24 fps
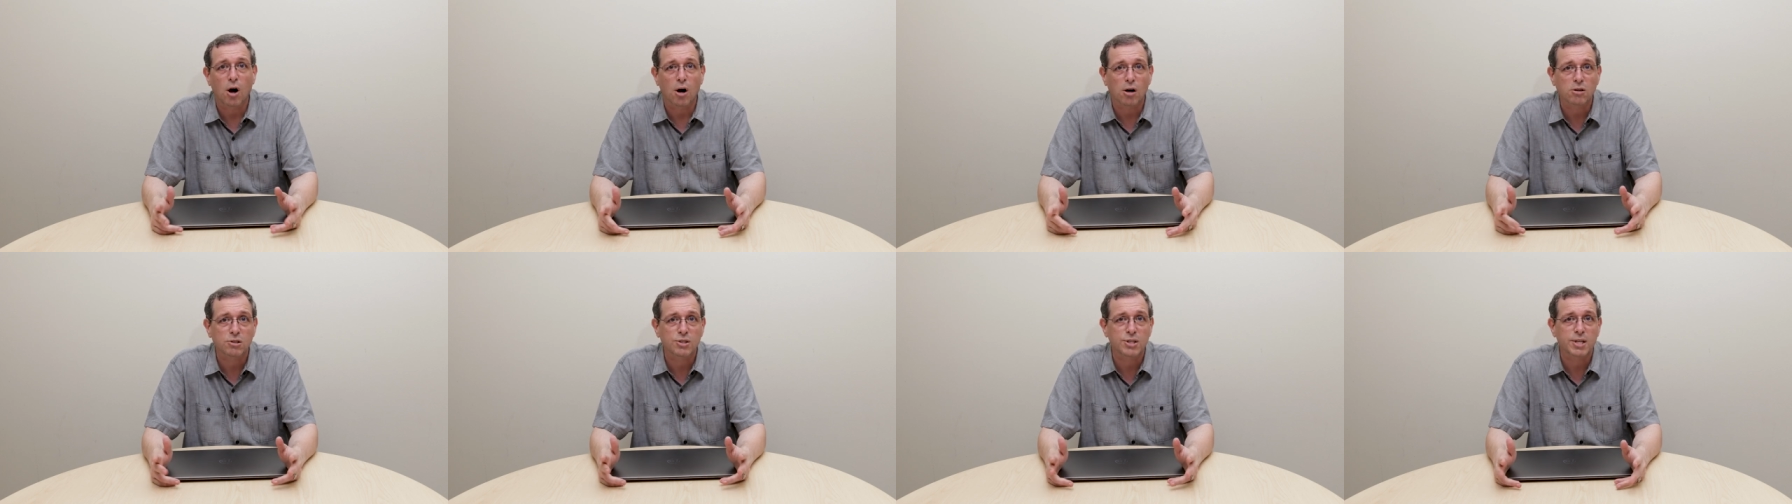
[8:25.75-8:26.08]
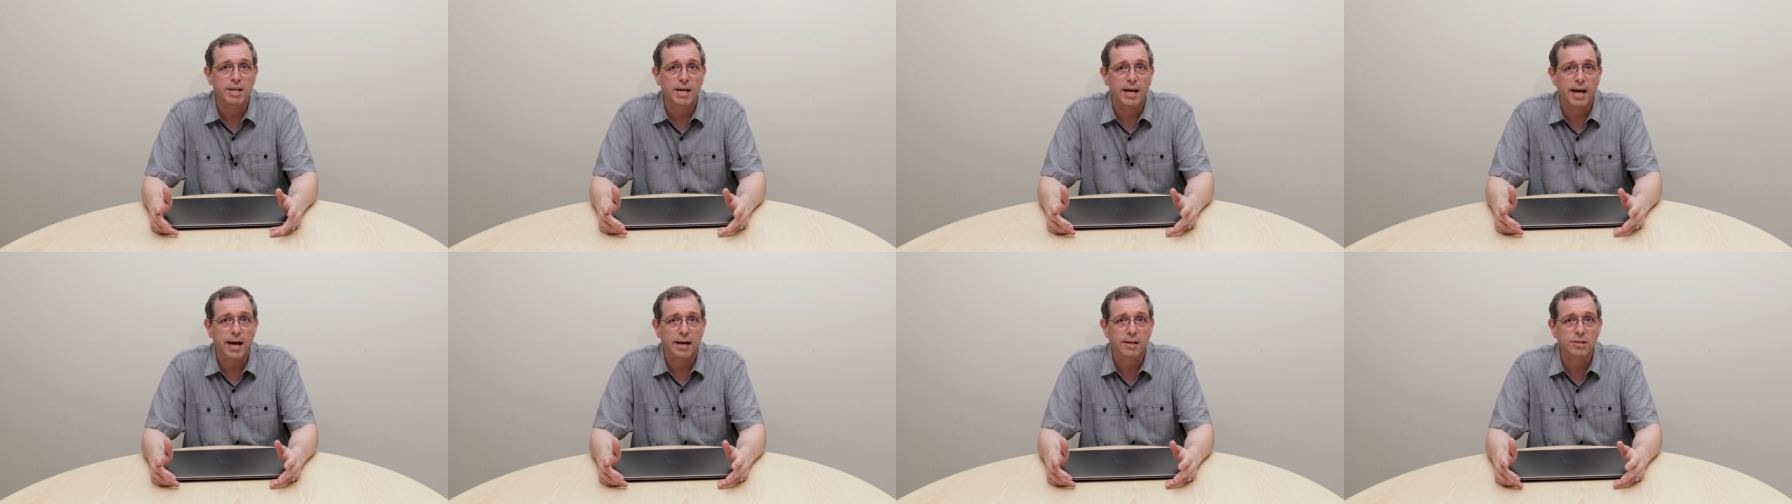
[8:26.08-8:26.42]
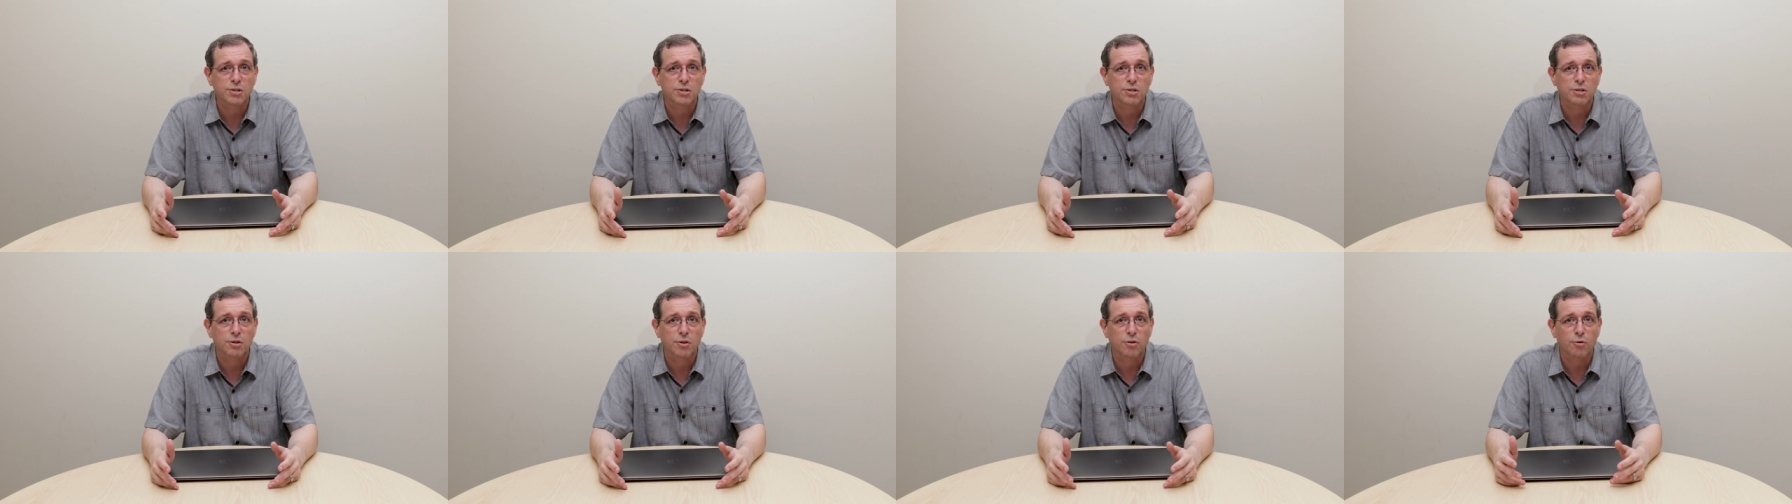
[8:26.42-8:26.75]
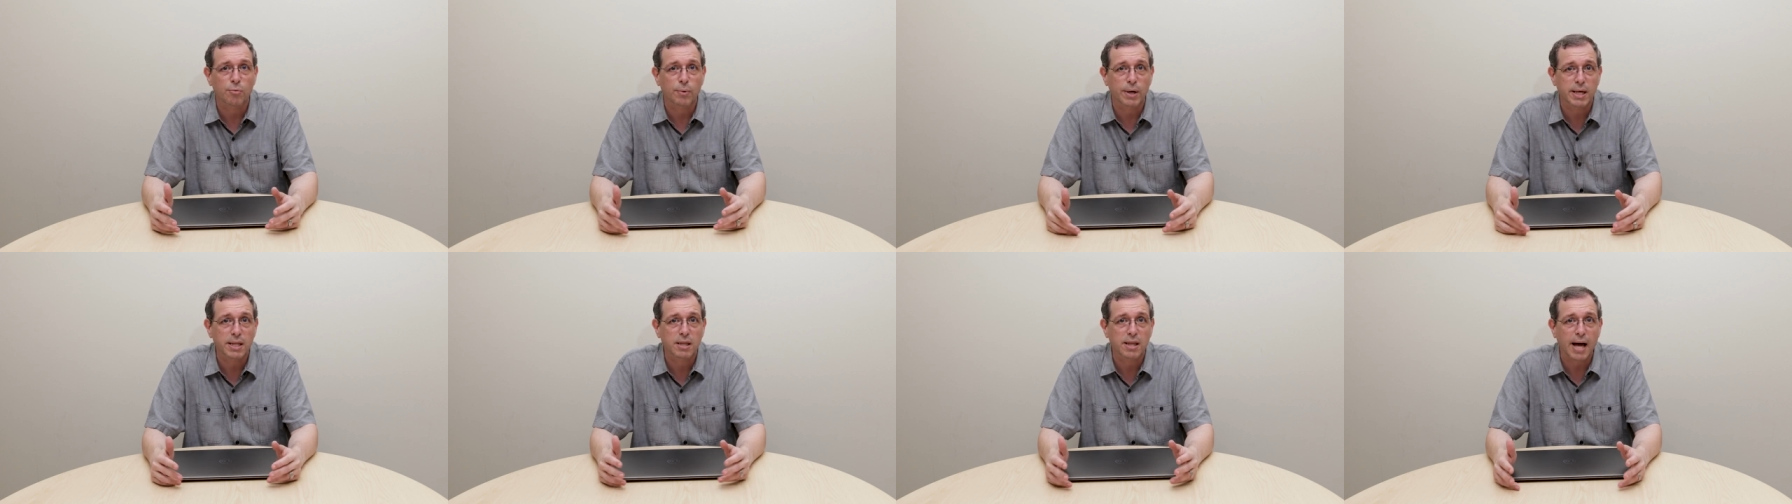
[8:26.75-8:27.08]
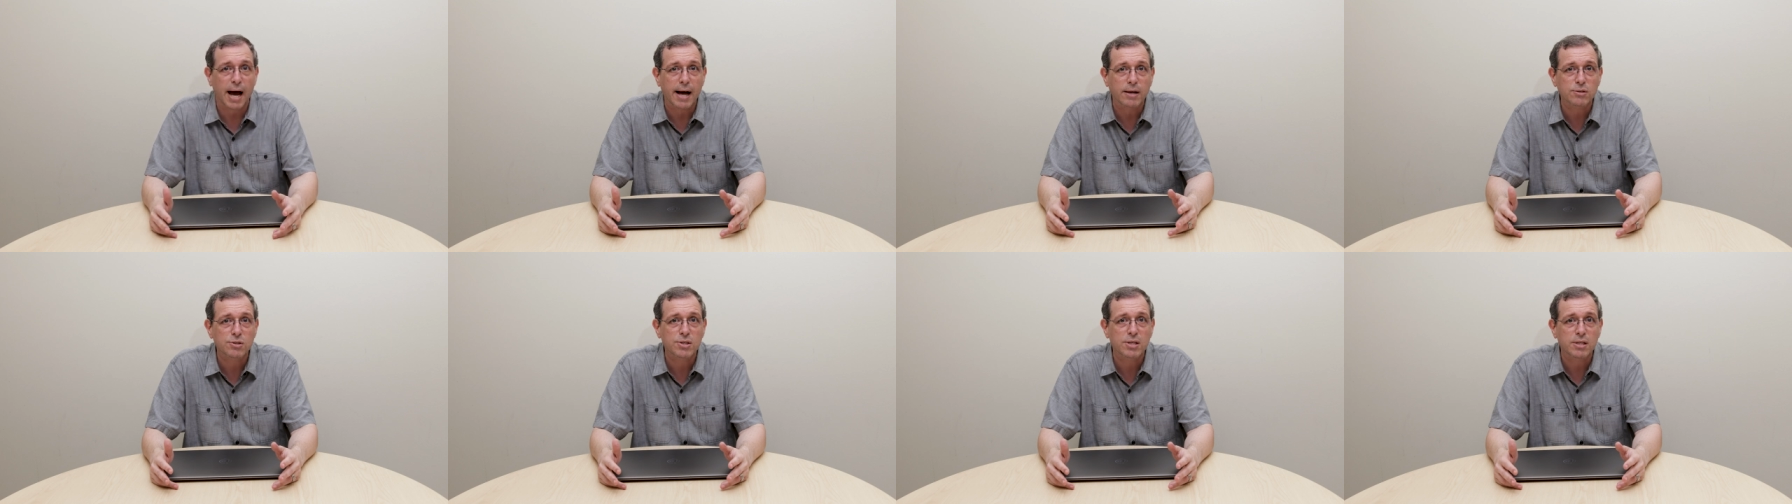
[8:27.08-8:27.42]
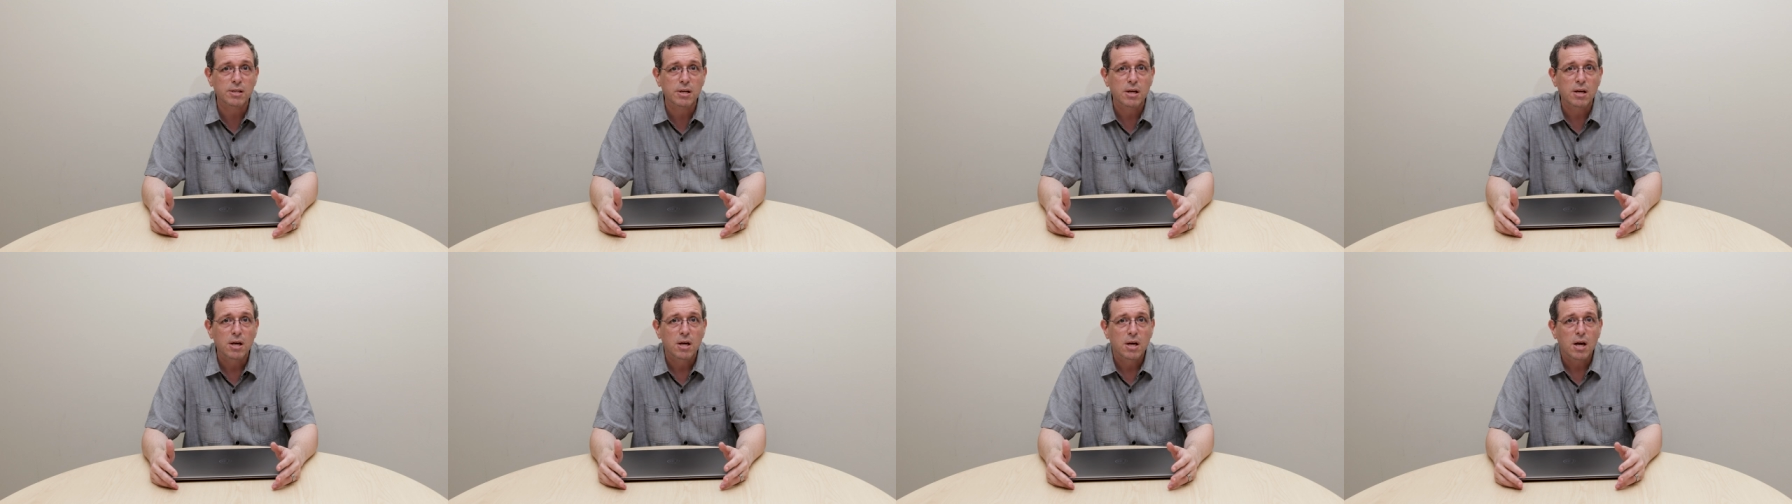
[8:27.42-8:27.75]
RTX
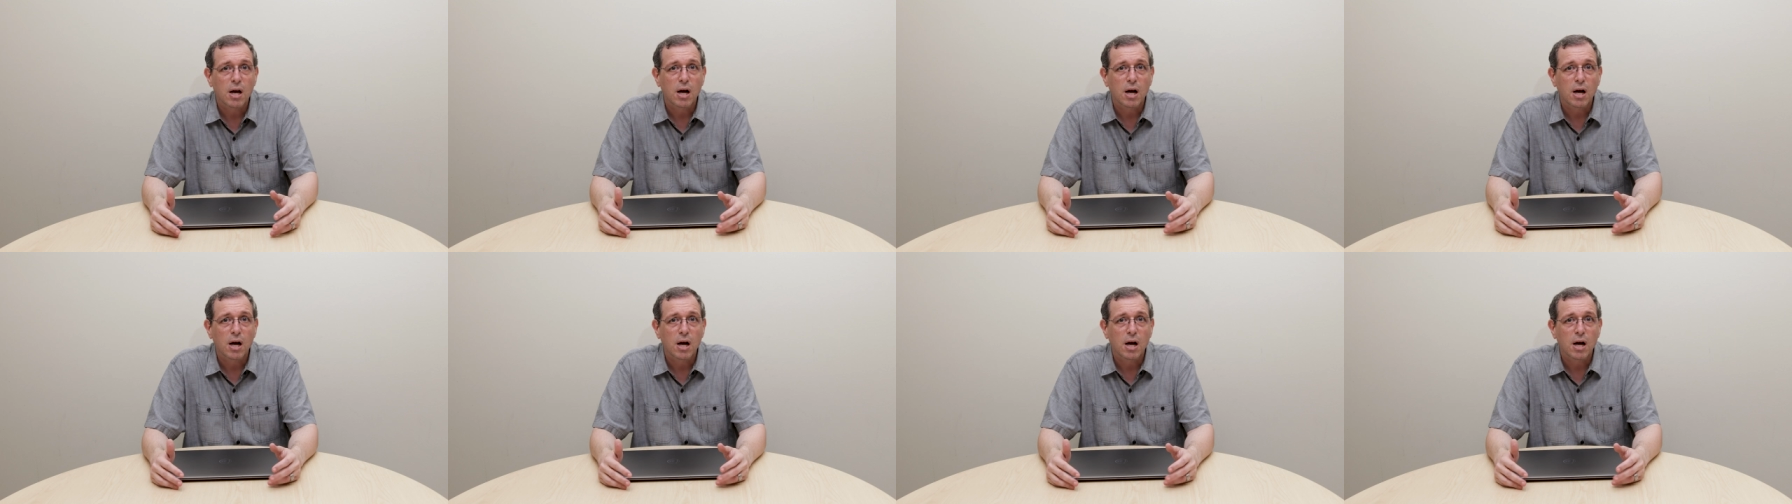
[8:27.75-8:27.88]
3000.